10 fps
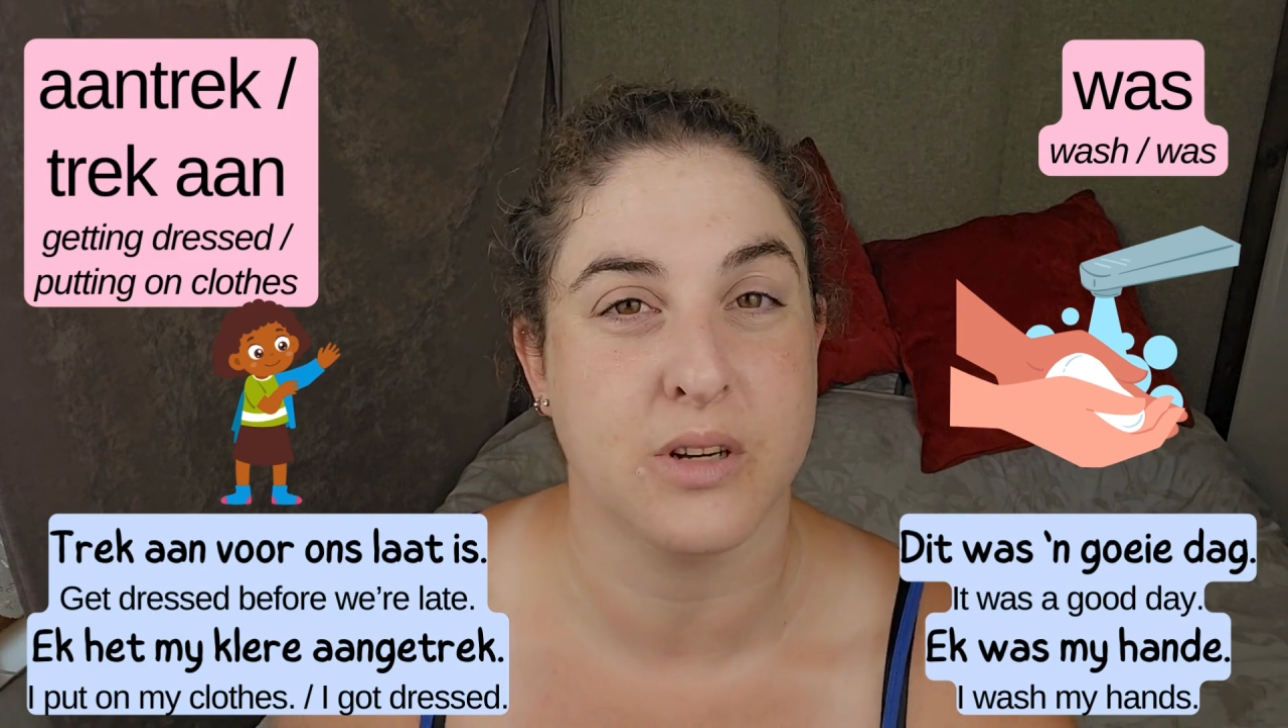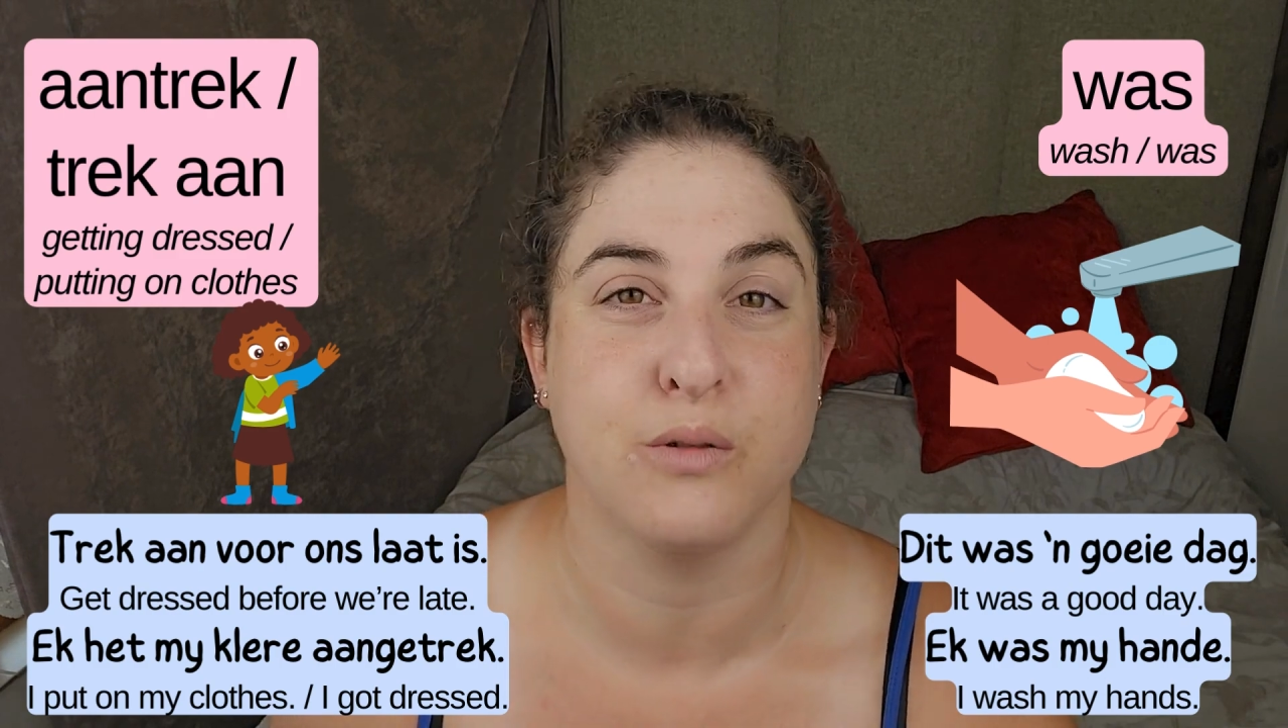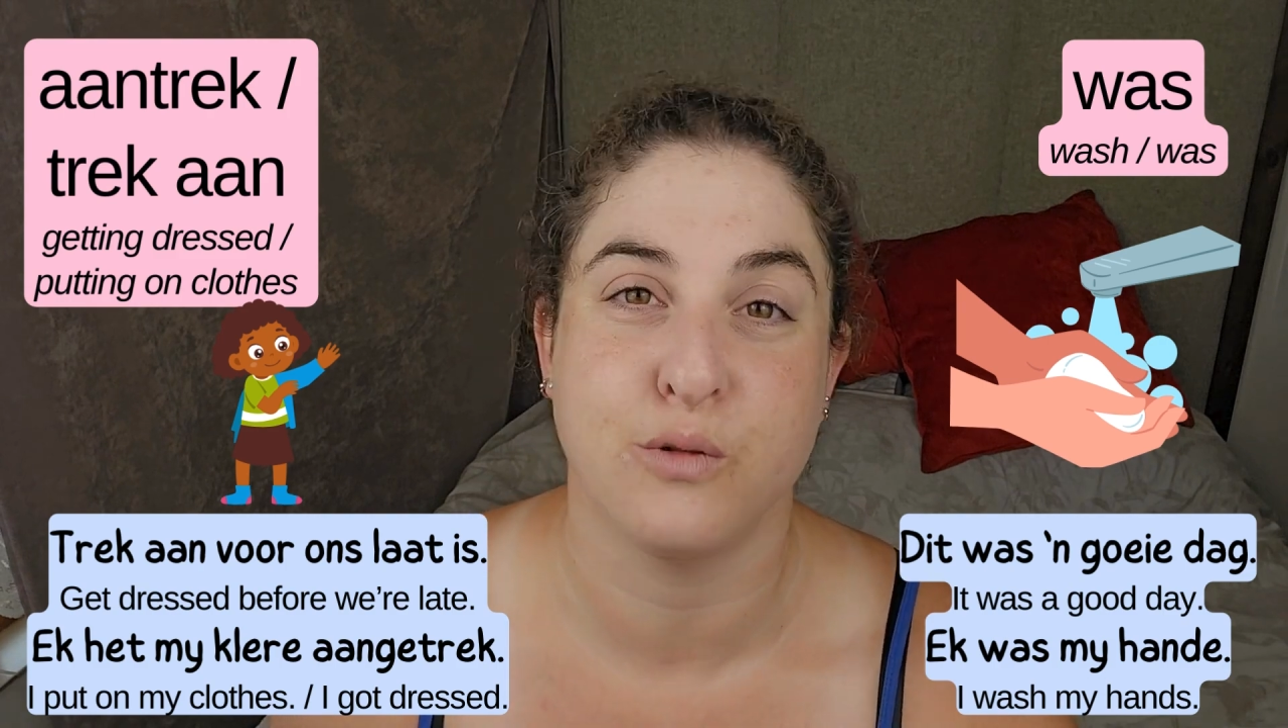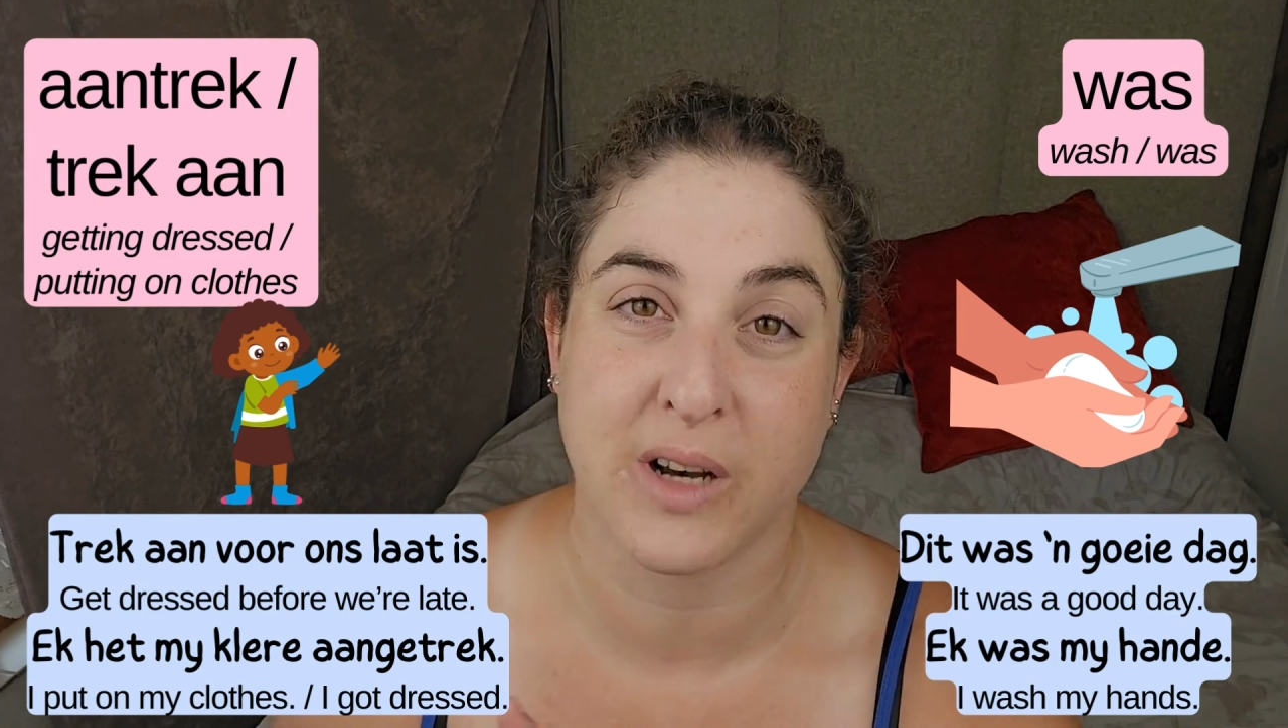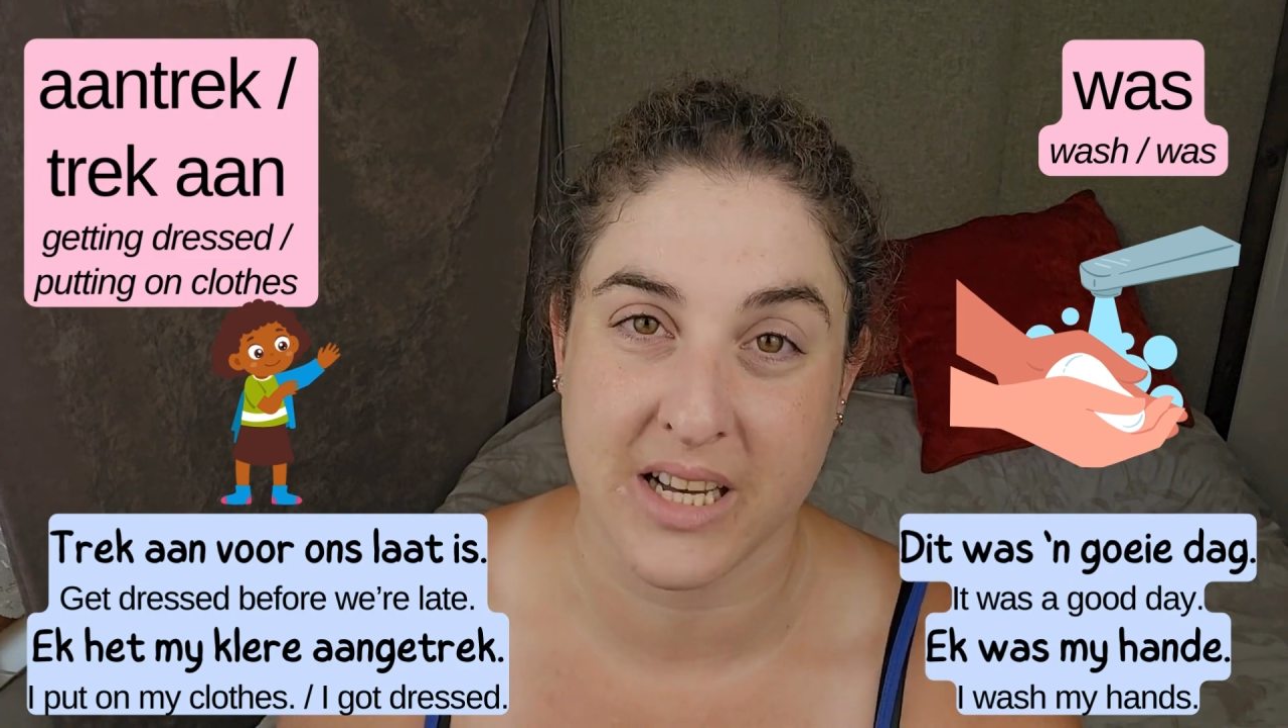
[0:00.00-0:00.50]

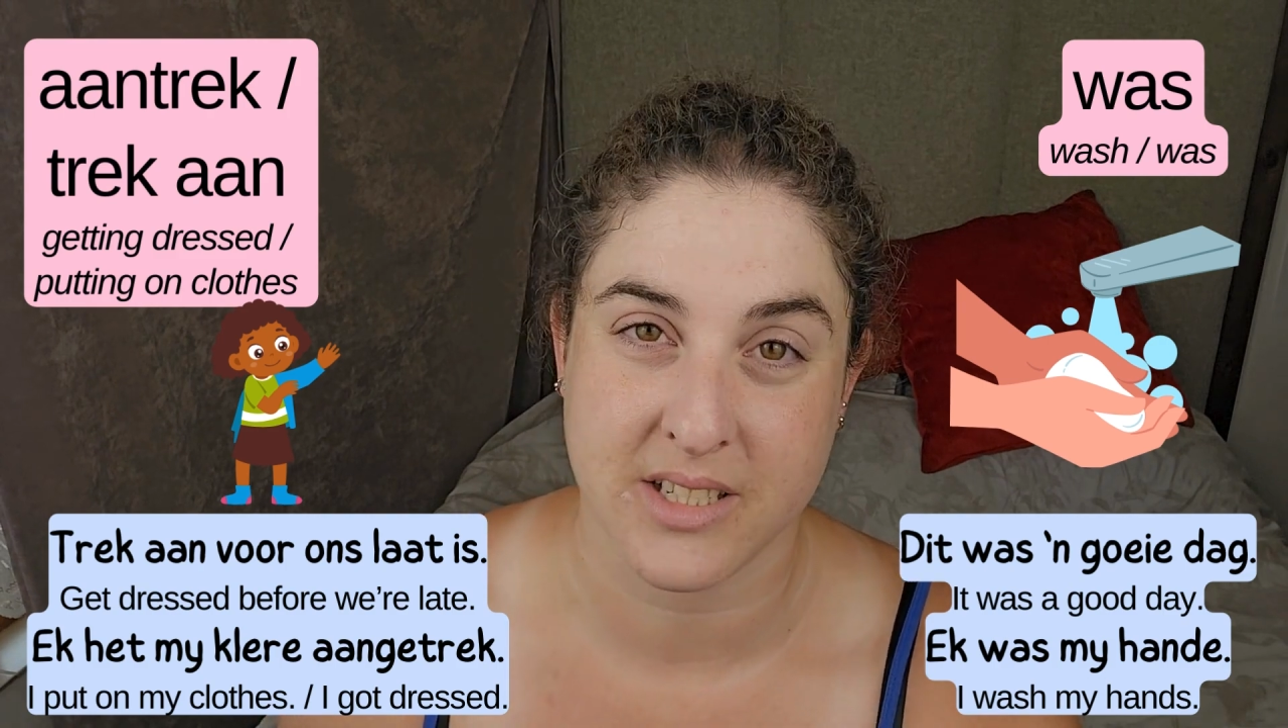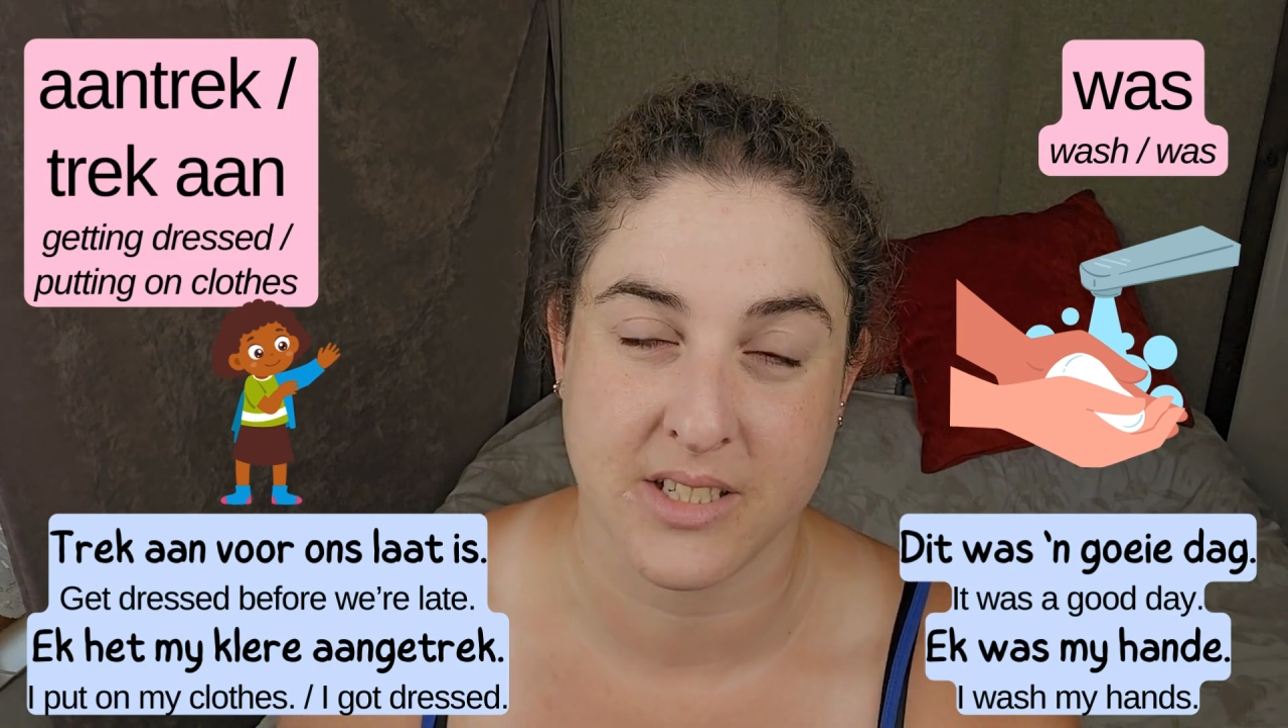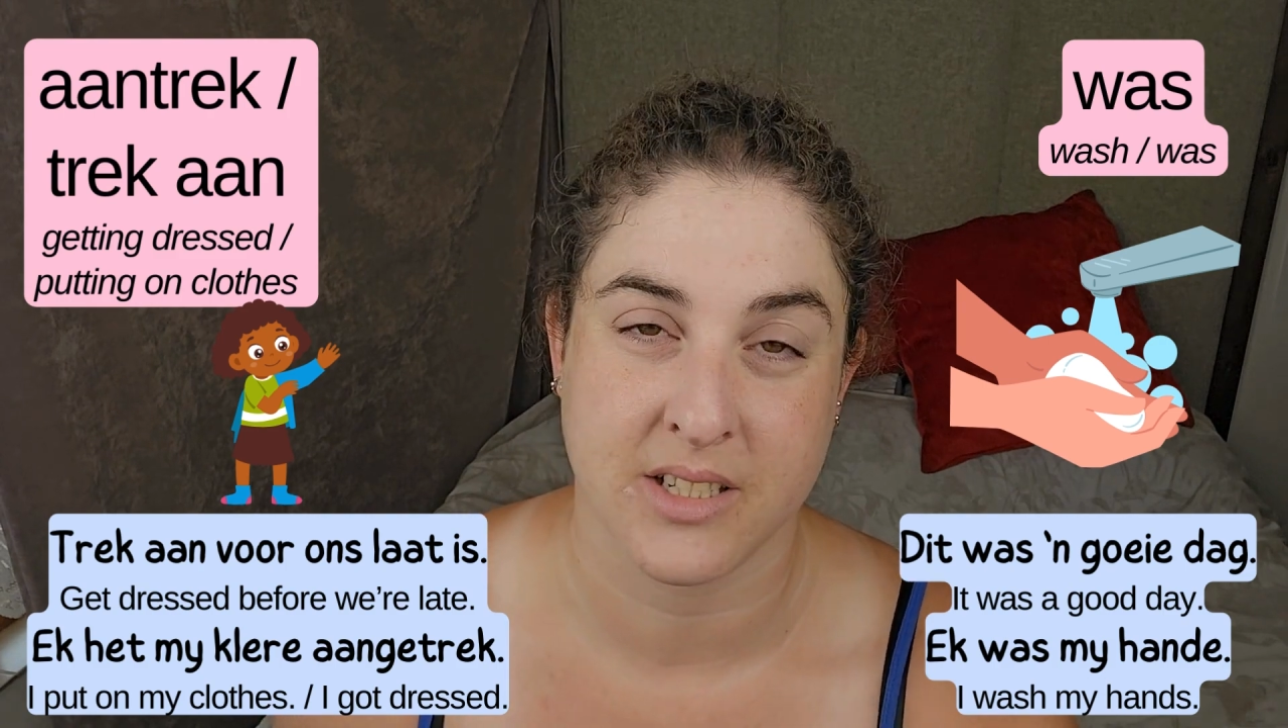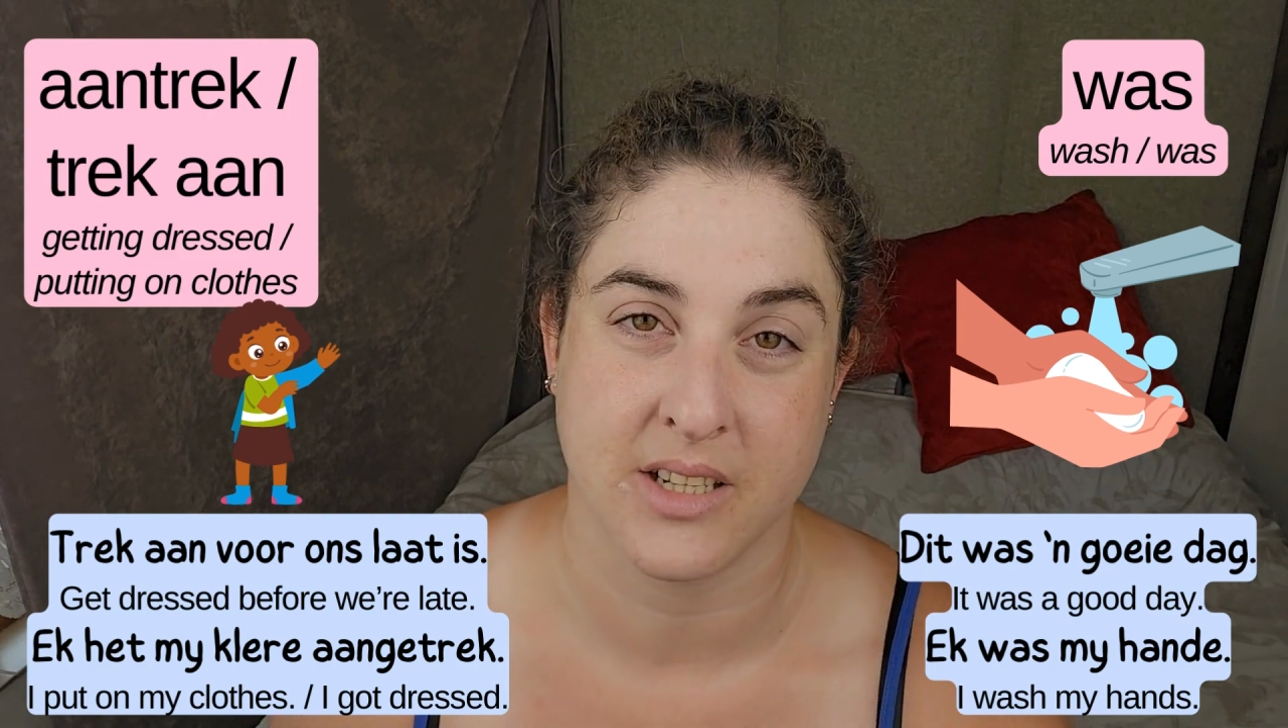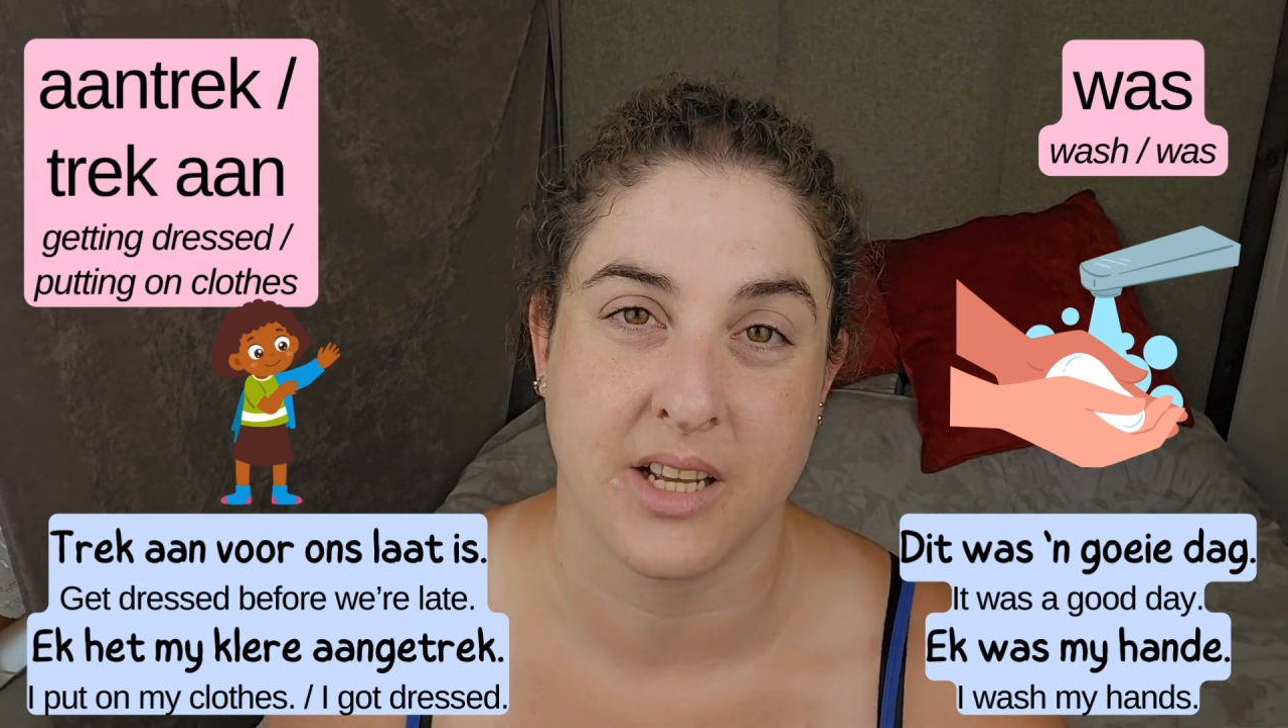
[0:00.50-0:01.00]
was